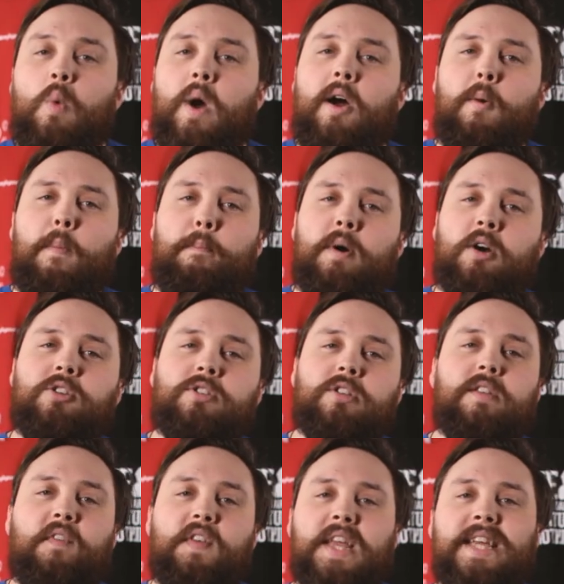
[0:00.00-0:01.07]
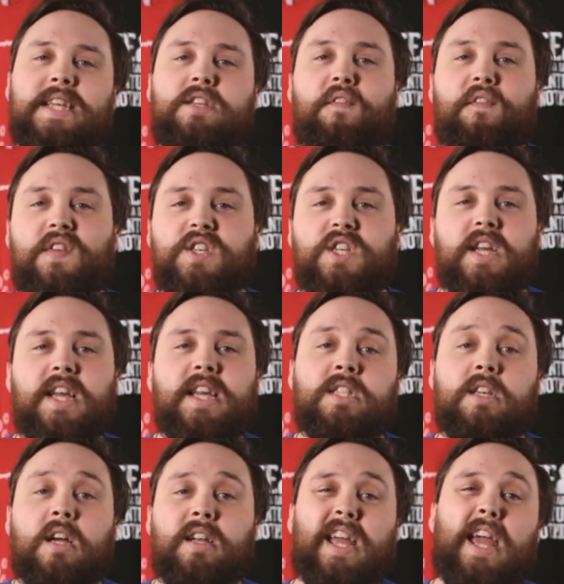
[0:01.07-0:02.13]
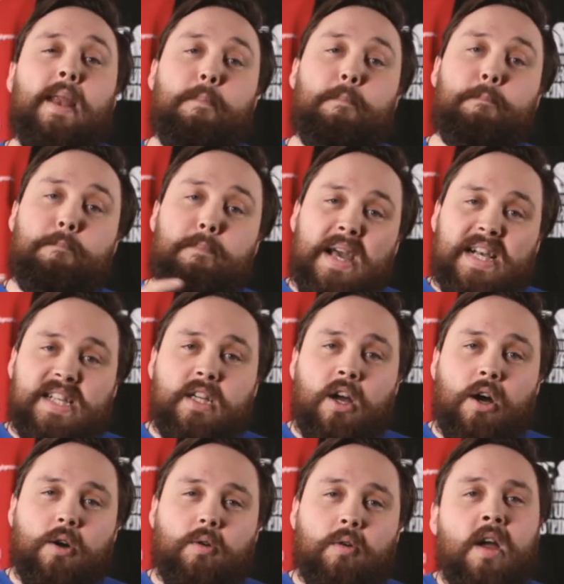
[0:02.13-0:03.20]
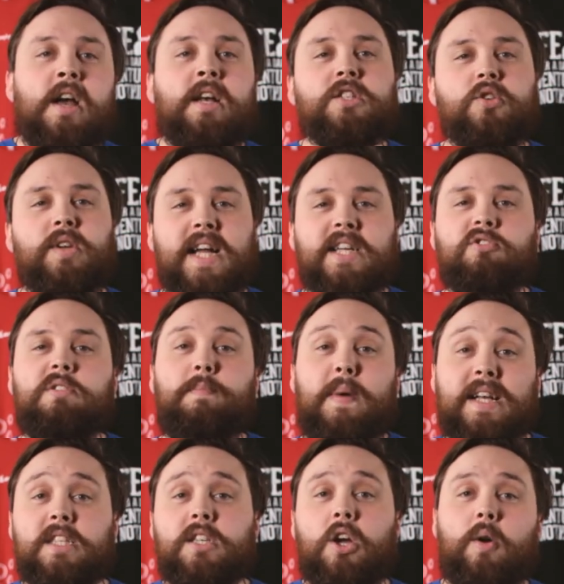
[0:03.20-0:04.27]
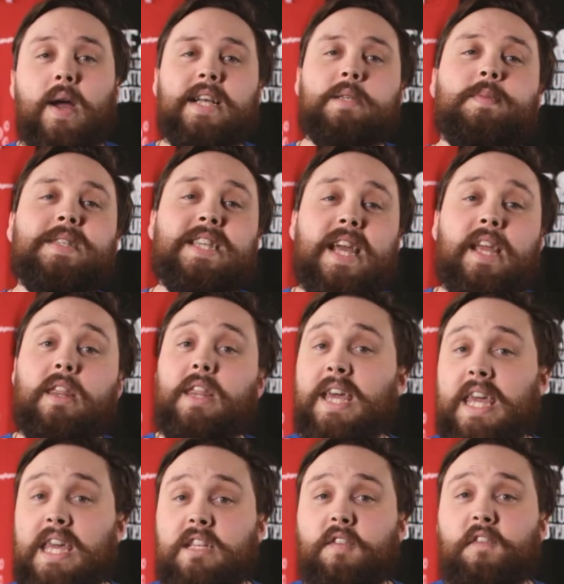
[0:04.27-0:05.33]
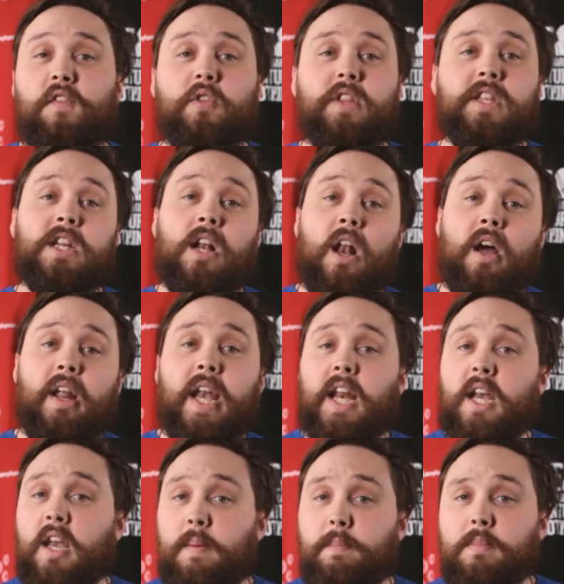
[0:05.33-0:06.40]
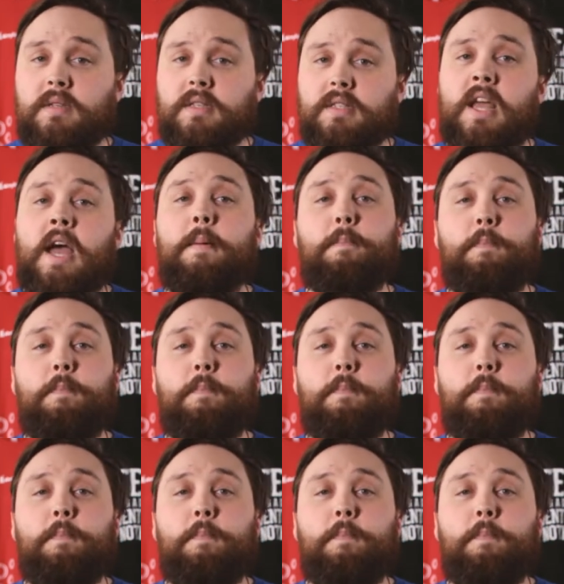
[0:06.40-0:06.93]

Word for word: Well, most of the vaquita fishing is done in Mexico. So naturally, Mexico been taking the heat for the declining numbers.